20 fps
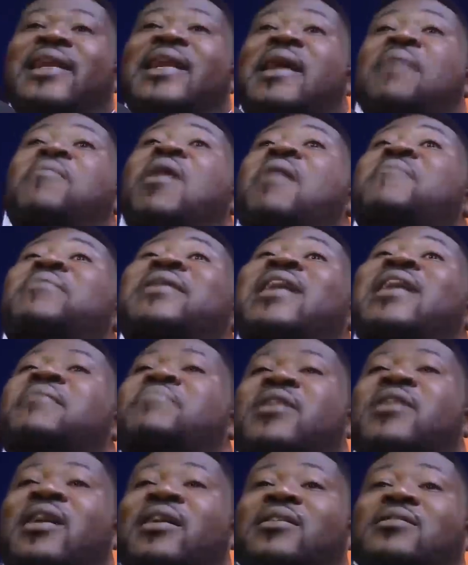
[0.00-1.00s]
the mom
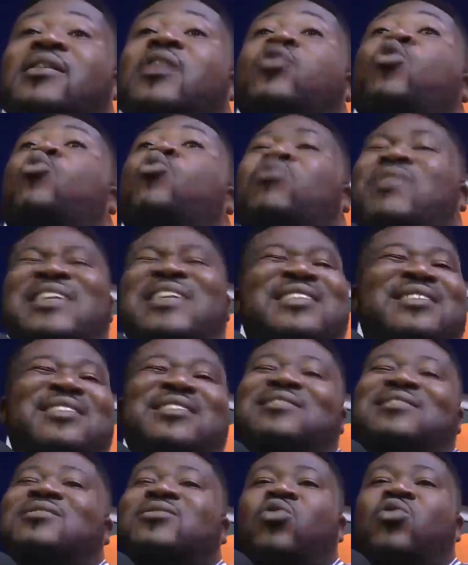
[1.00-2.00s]
came in and said,
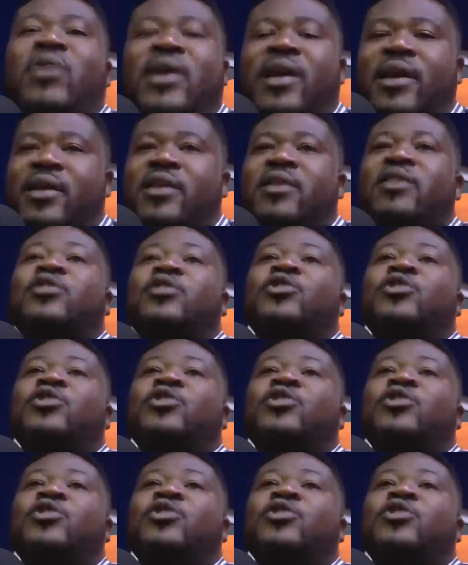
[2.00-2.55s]
this is okay.